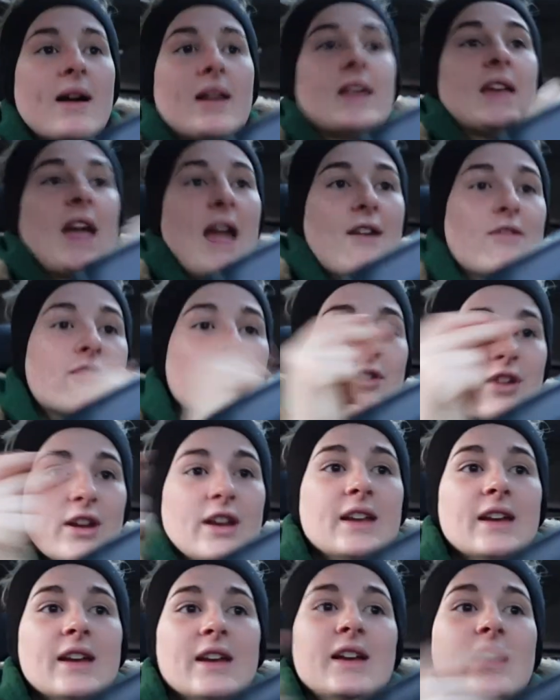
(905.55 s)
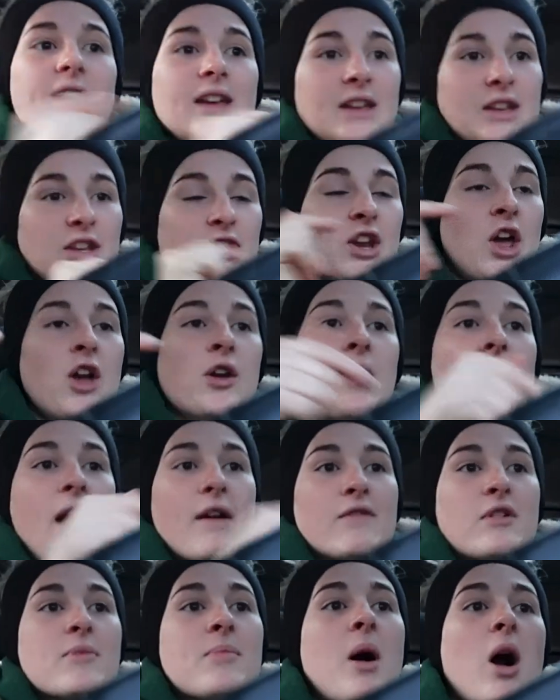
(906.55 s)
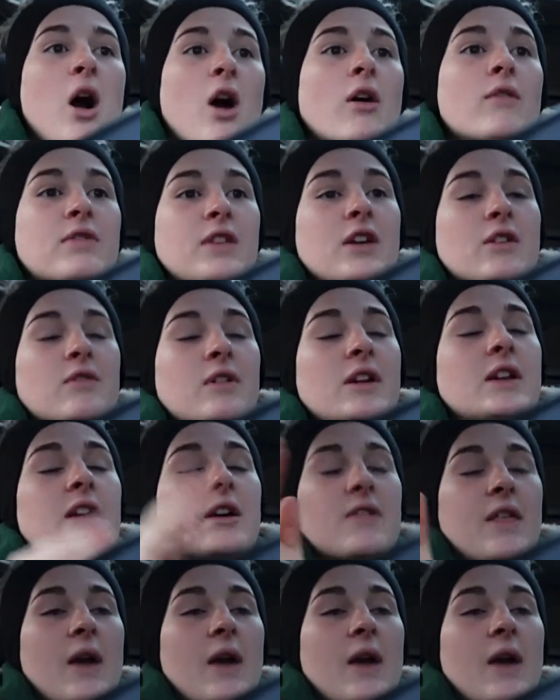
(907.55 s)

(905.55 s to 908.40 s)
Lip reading: like every, you know, every part of the arena.